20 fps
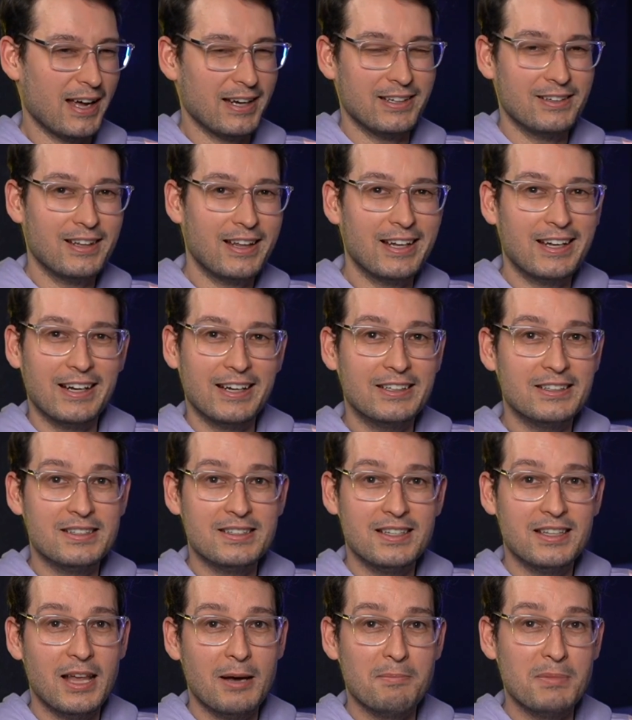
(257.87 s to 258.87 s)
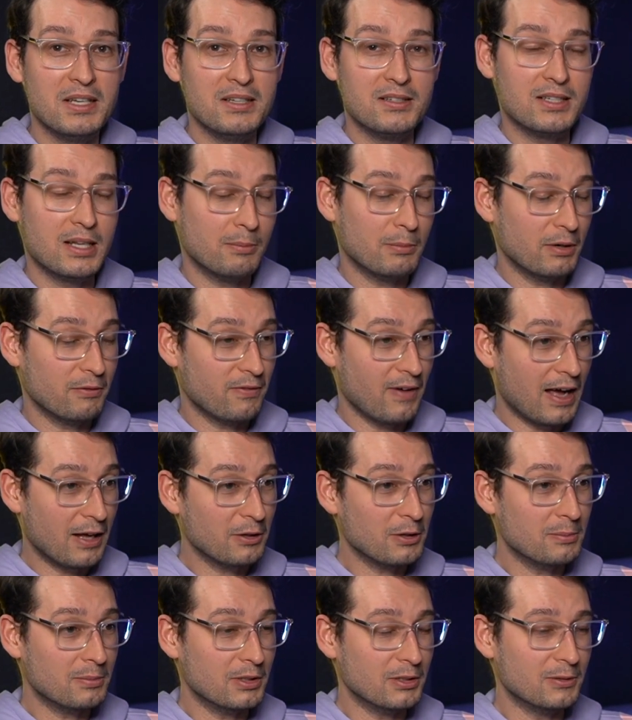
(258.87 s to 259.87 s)
I like I could see that being somewhat
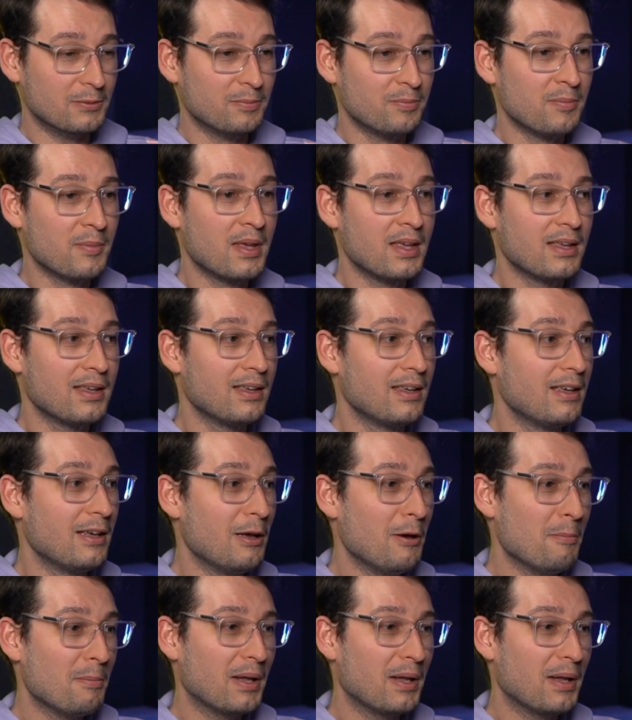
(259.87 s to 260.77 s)
valuable mm-hmm.